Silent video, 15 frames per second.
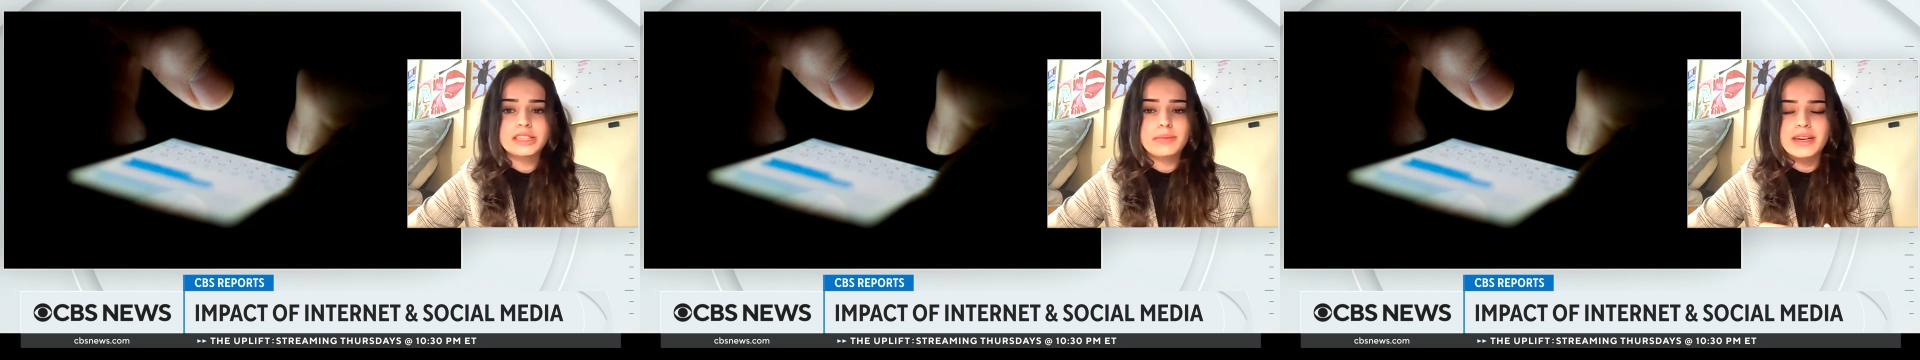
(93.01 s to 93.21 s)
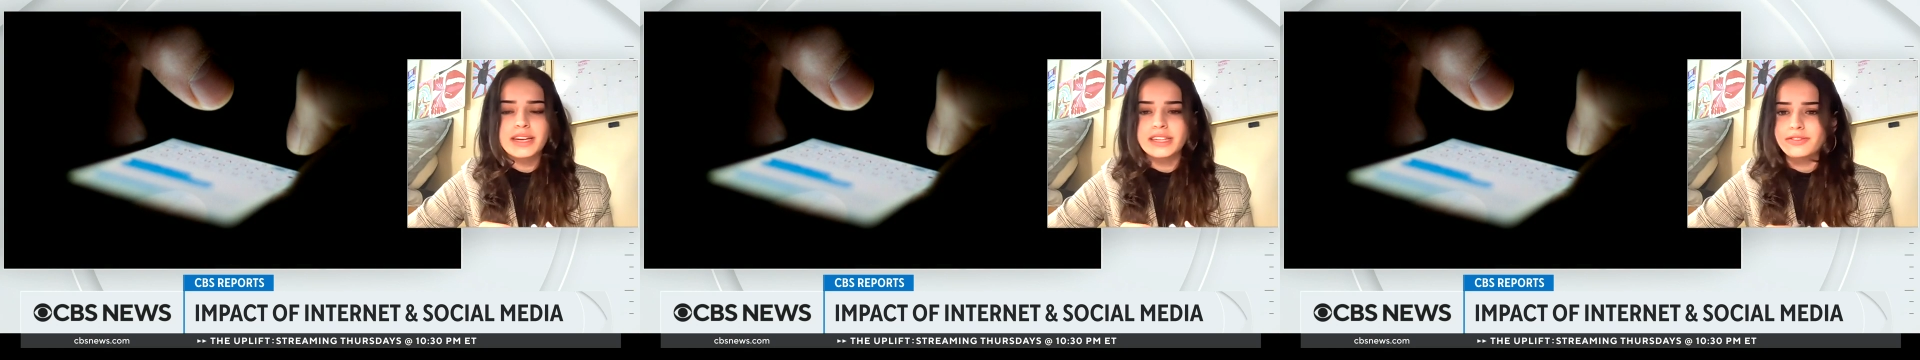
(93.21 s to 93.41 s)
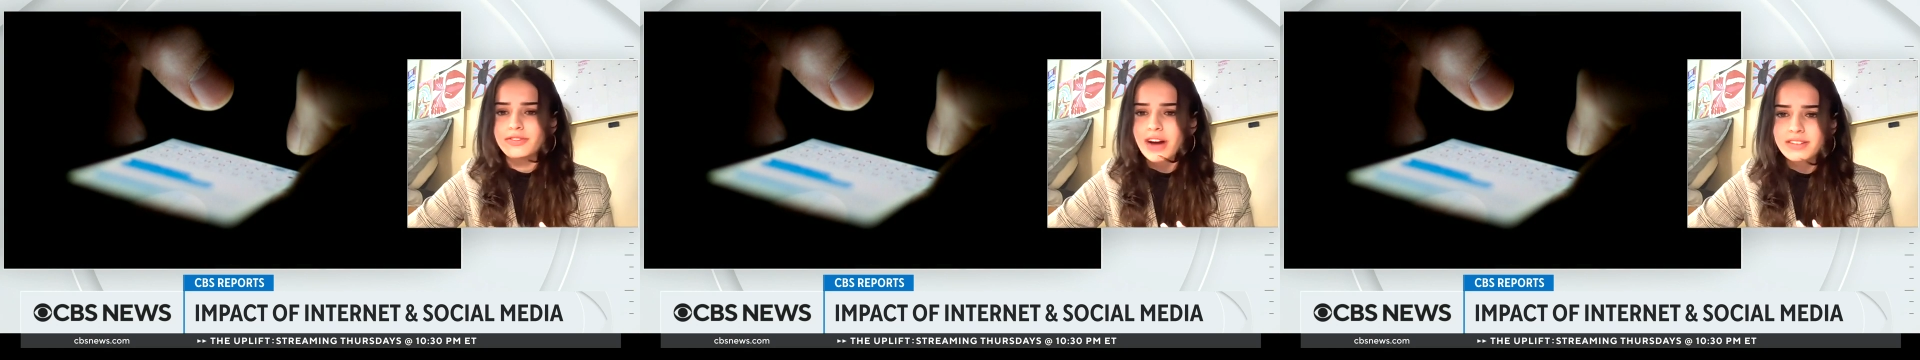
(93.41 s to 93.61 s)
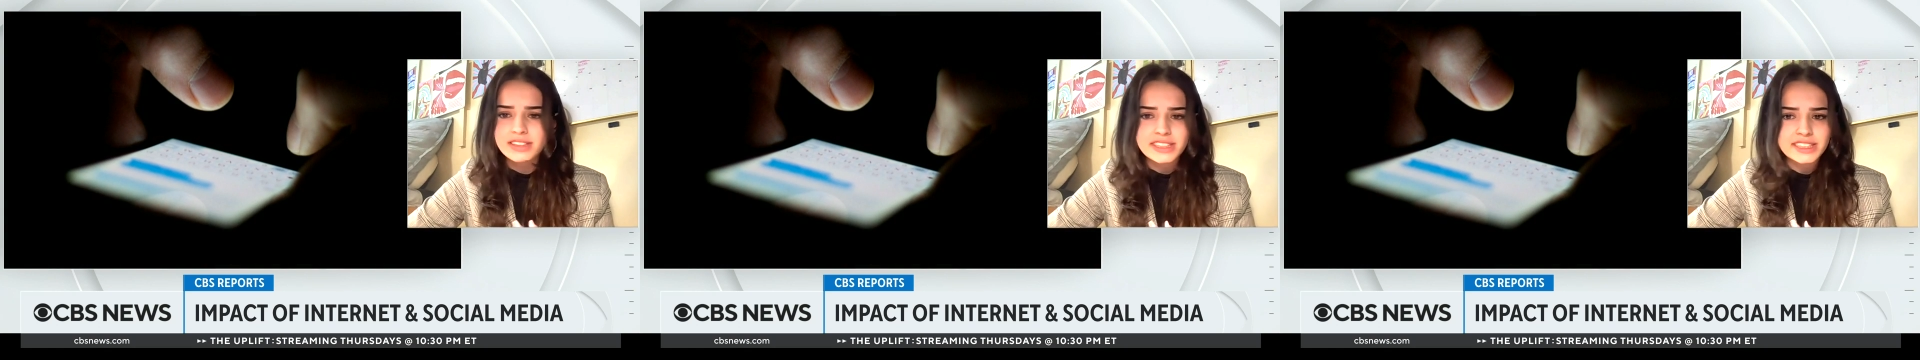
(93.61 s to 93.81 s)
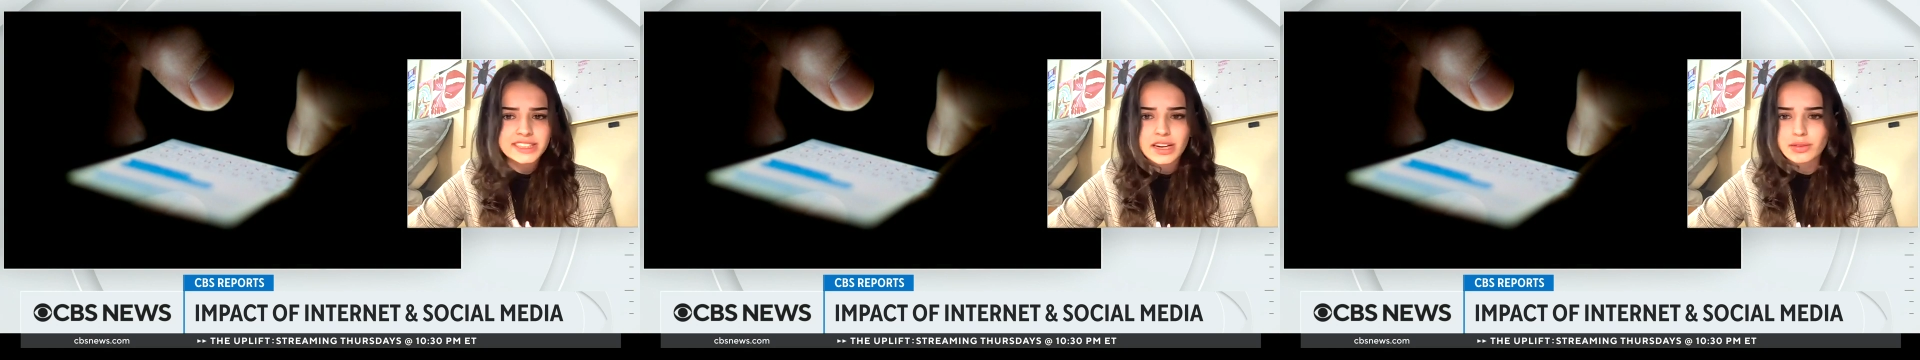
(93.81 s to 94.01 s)
spending five
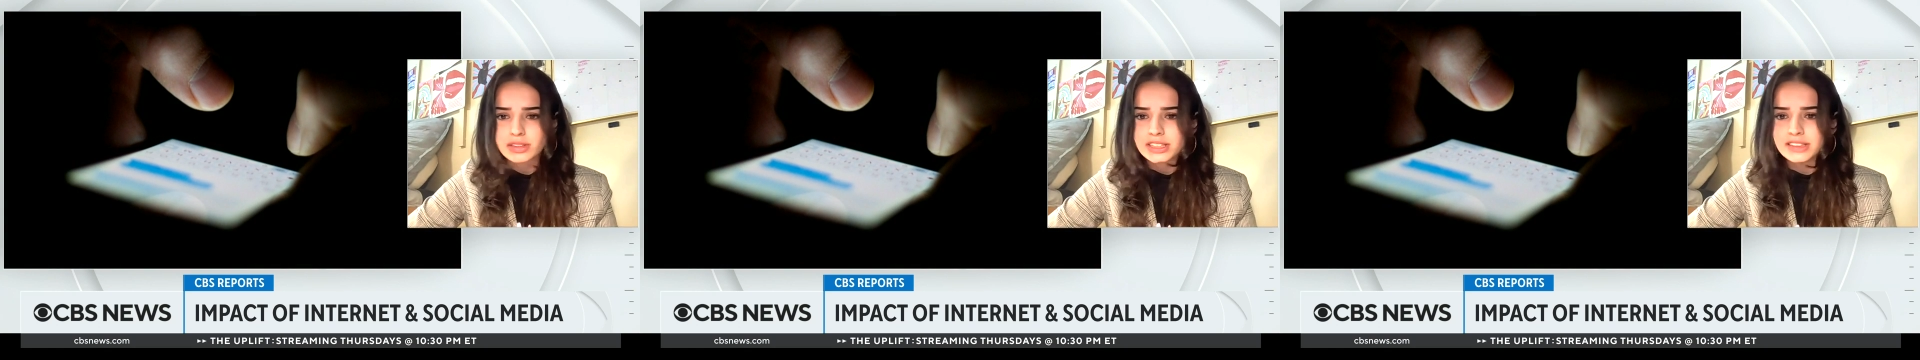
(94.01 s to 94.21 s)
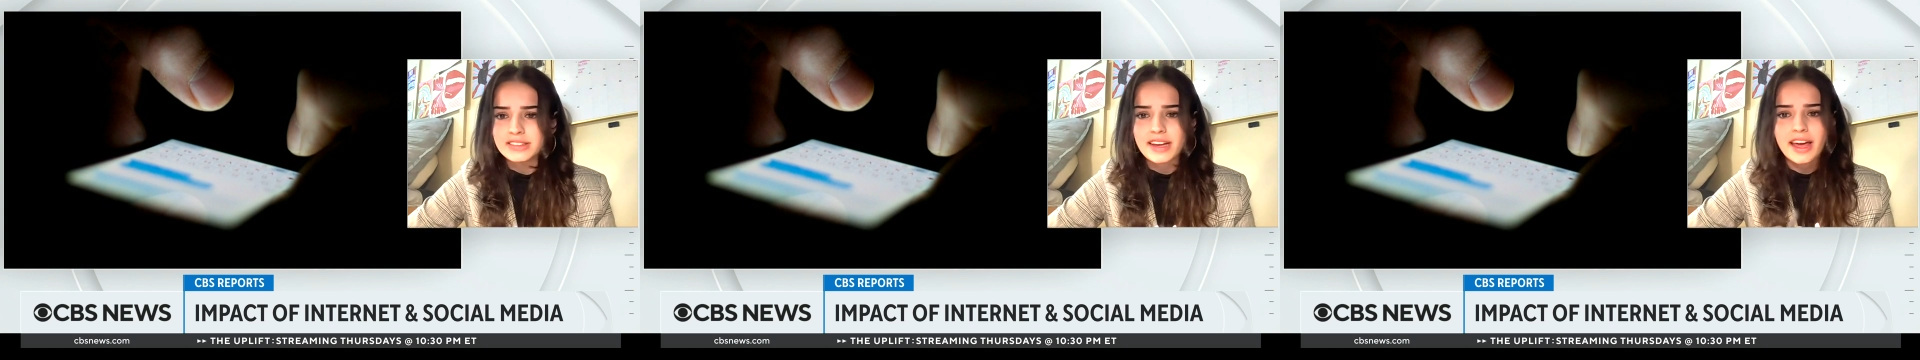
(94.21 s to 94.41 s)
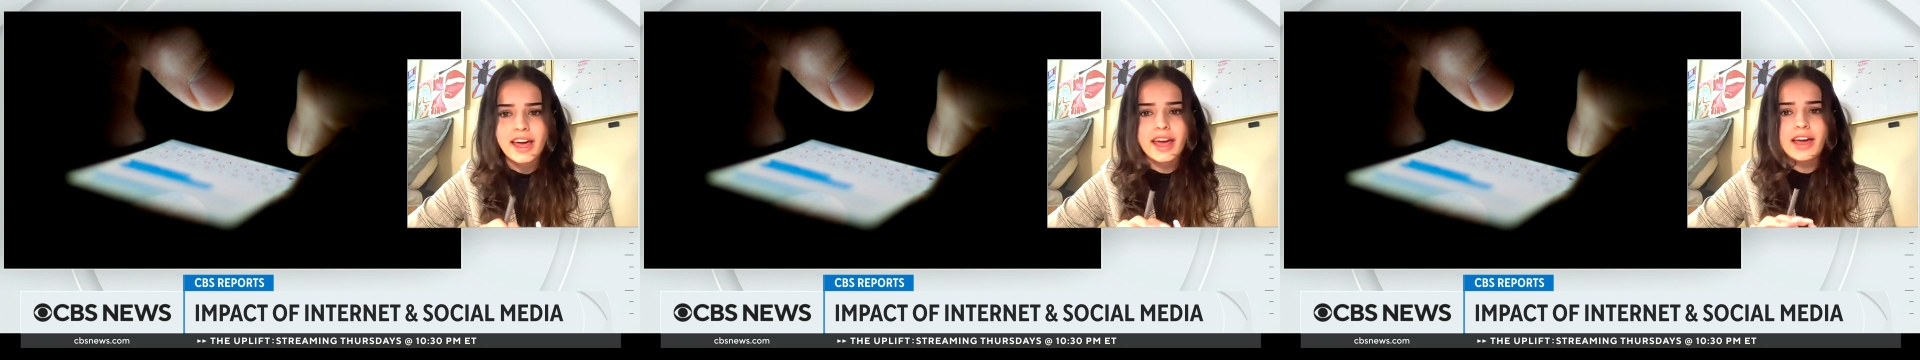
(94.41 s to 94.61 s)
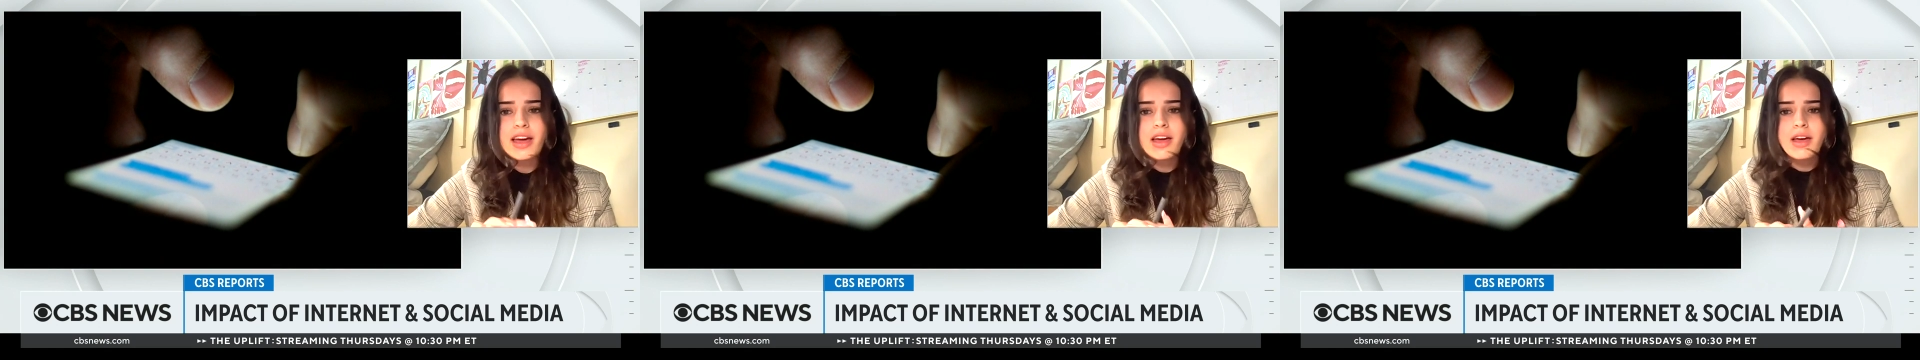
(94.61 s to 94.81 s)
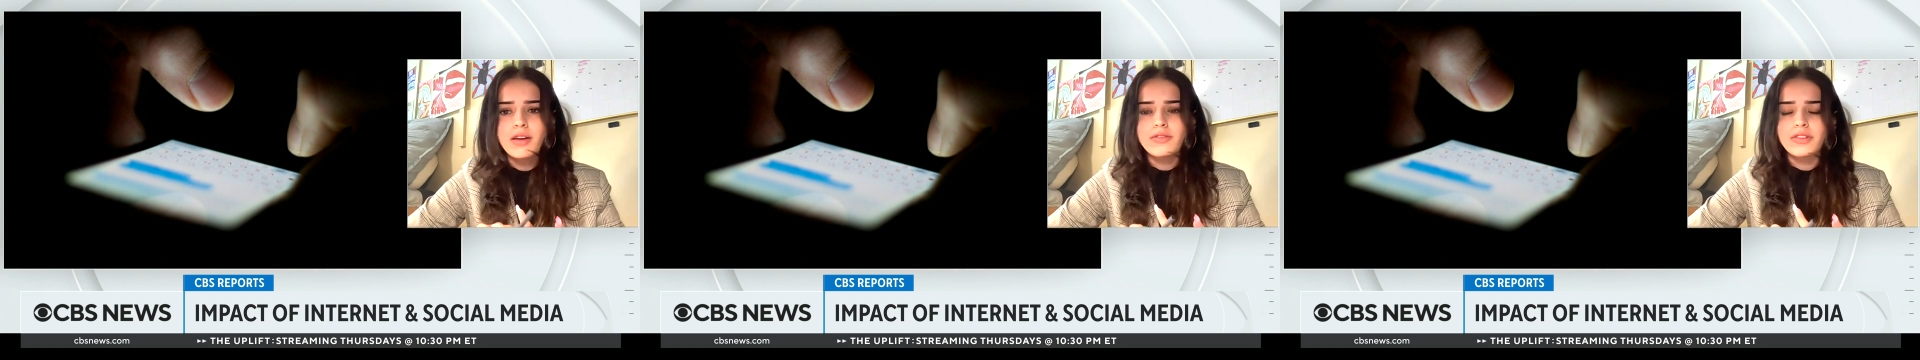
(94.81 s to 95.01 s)
to six hours a day,